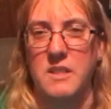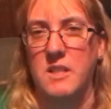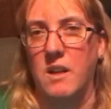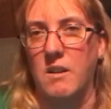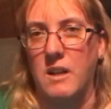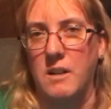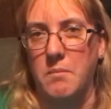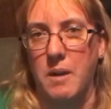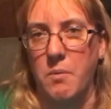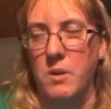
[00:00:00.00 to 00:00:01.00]
So
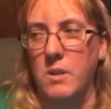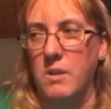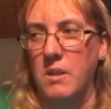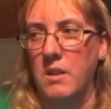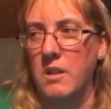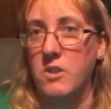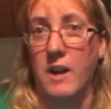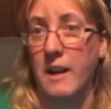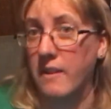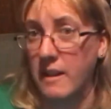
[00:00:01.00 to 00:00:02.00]
I will try
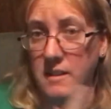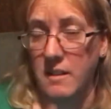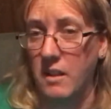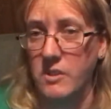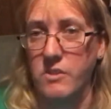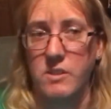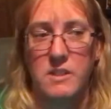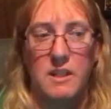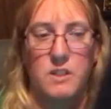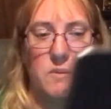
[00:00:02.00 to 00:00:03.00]
to get that done also this
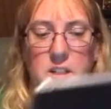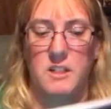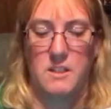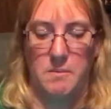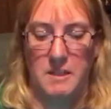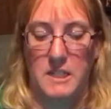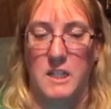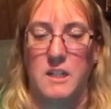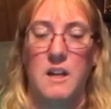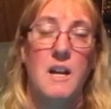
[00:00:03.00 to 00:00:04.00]
next week, just to be
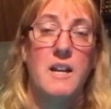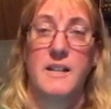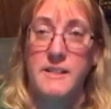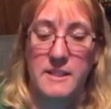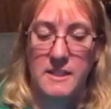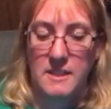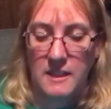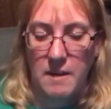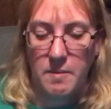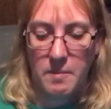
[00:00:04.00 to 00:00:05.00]
done, because it is a
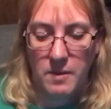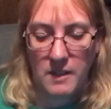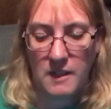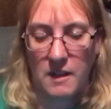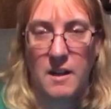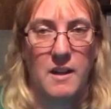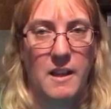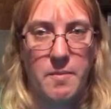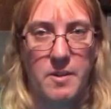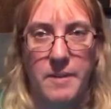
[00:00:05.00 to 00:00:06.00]
library book or a
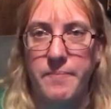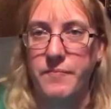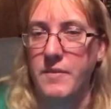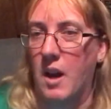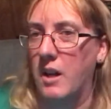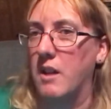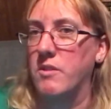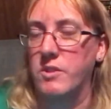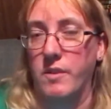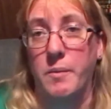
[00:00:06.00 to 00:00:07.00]
library audio,
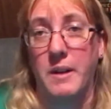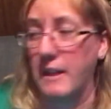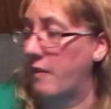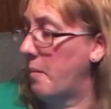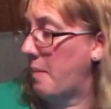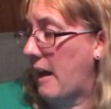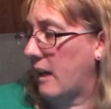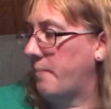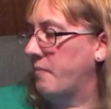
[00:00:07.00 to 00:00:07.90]
so I want to give it back.